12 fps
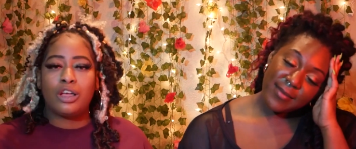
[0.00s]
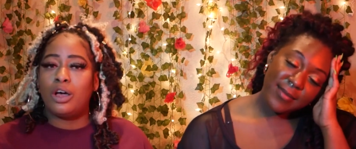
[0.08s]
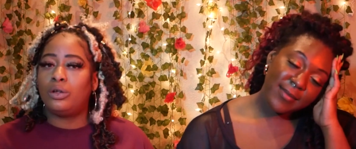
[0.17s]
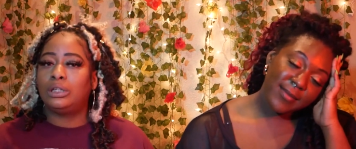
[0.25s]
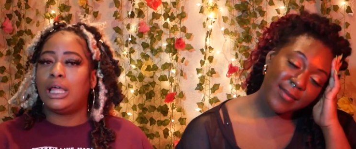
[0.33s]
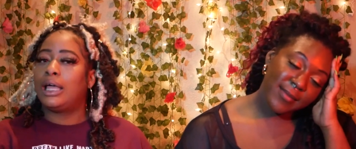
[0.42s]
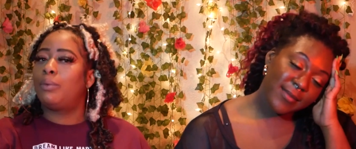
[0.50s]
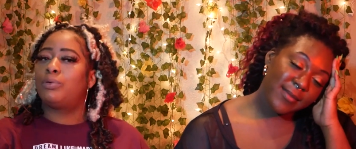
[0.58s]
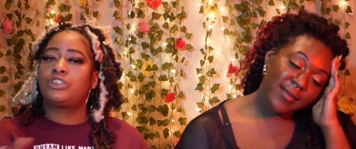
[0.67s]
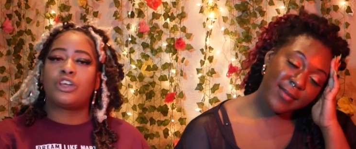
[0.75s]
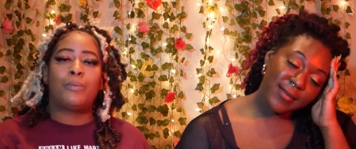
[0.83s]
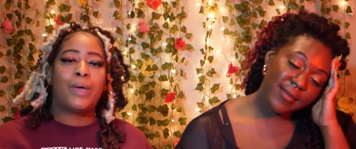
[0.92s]
Speaker 1: to go lay up
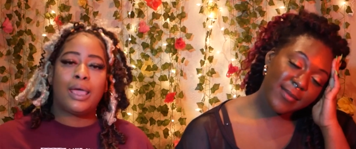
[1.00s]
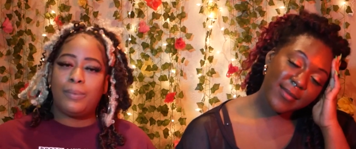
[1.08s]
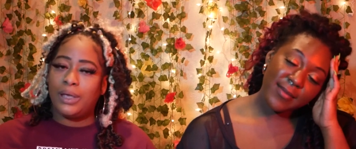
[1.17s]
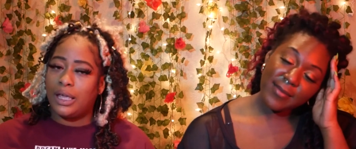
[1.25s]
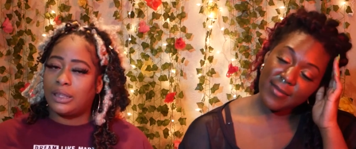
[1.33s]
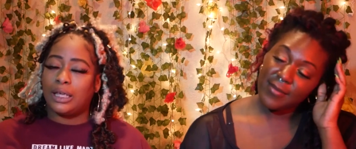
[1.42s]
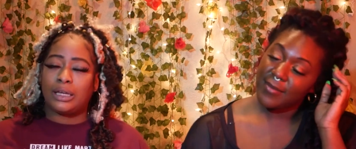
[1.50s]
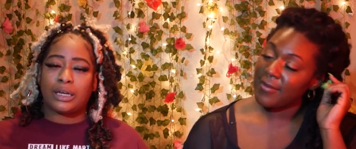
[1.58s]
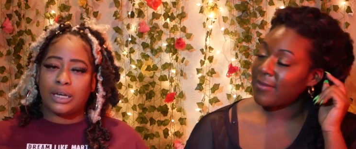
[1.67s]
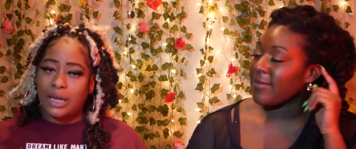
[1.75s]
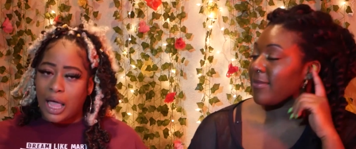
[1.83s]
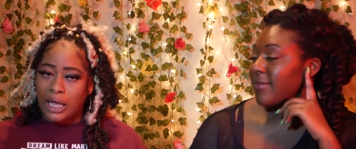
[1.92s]
with your baby at the end of
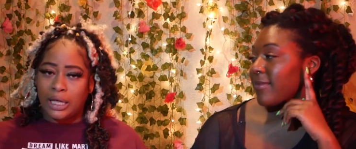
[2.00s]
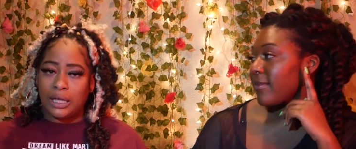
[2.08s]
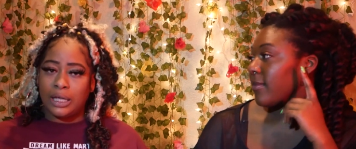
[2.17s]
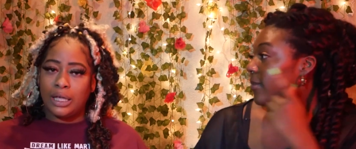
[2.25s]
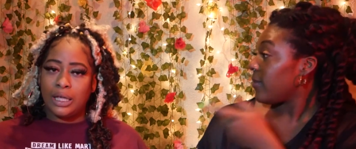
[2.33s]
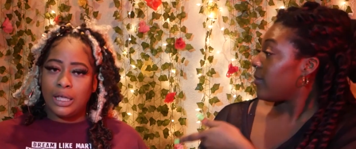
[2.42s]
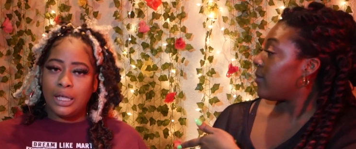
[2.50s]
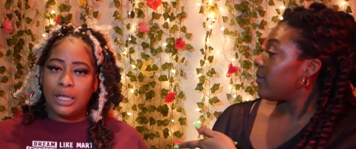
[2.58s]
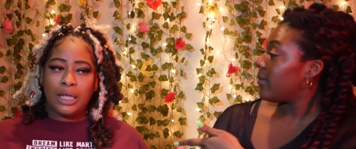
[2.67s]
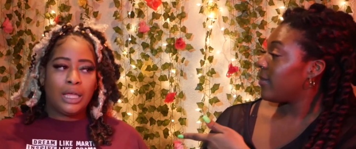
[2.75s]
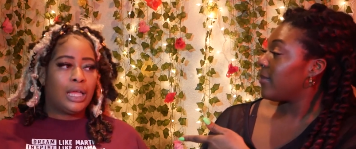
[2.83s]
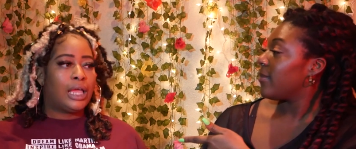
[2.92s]
the night,
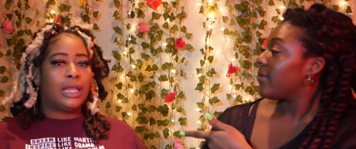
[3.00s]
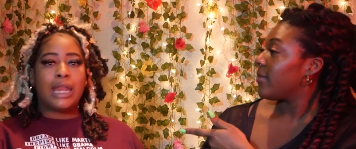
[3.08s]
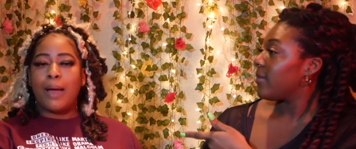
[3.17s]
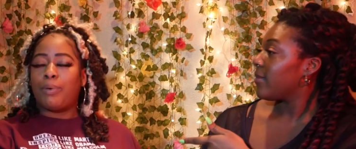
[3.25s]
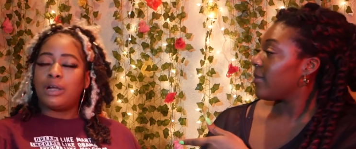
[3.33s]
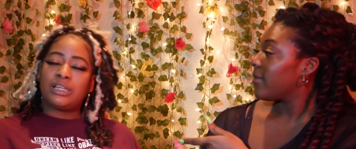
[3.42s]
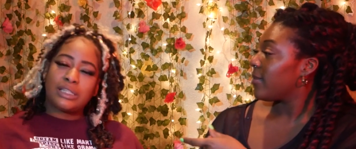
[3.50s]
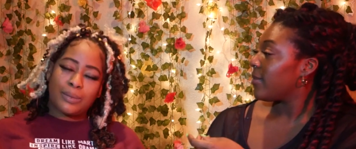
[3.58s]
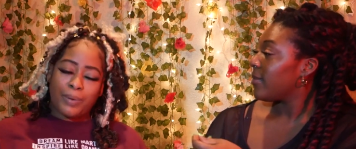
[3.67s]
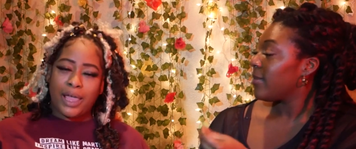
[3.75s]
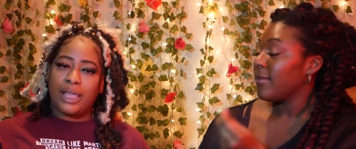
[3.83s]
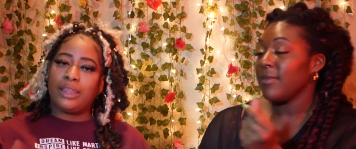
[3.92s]
and not
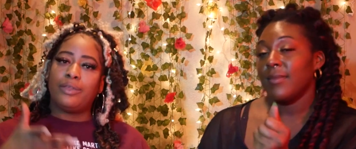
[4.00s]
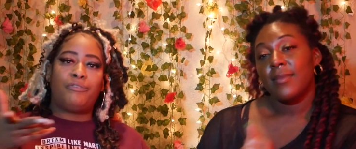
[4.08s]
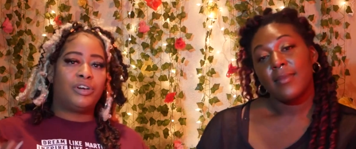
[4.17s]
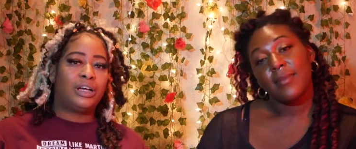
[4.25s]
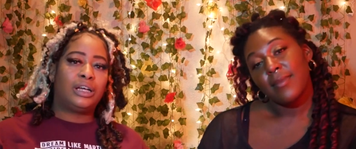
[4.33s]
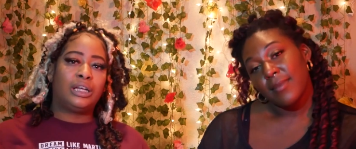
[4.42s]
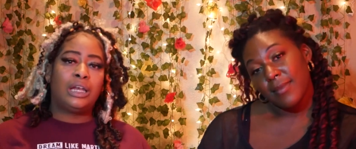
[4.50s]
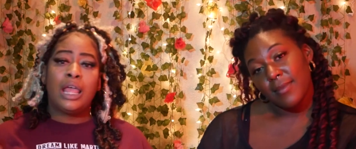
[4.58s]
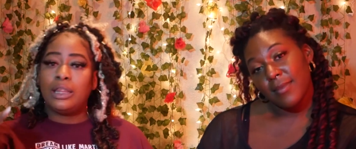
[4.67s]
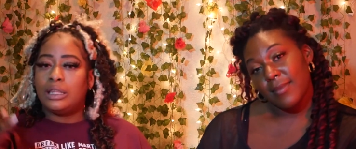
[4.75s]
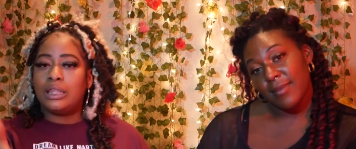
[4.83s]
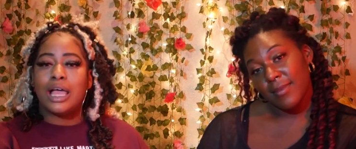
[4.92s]
participate in the fun,
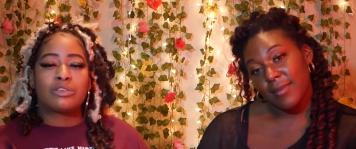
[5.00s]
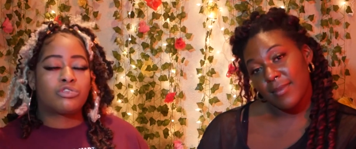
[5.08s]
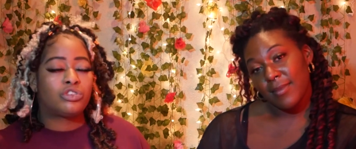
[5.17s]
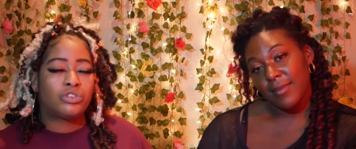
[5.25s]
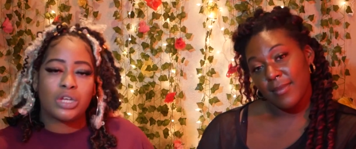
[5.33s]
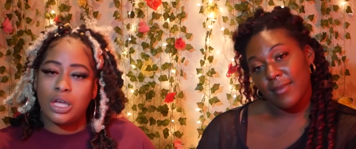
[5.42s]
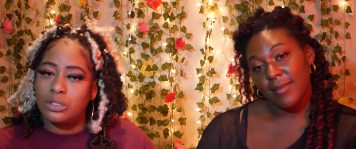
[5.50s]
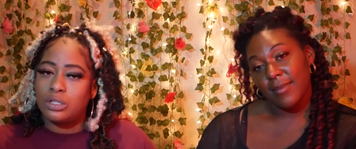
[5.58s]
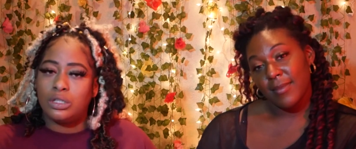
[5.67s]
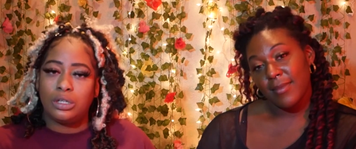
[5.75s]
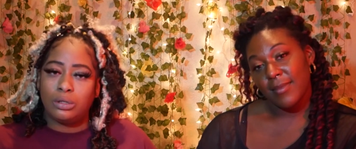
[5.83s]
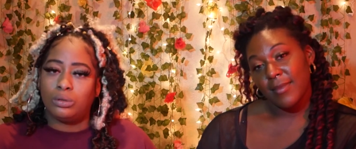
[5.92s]
that's what you chose
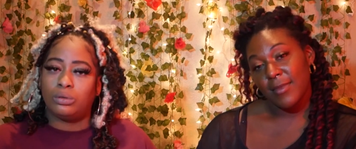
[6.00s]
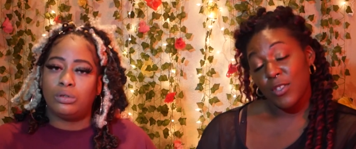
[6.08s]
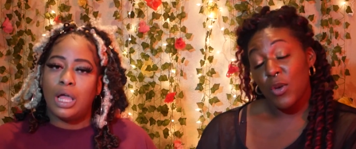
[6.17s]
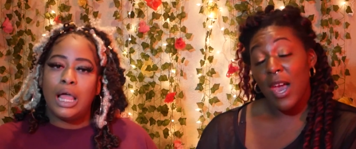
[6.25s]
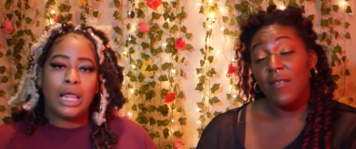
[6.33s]
to do. You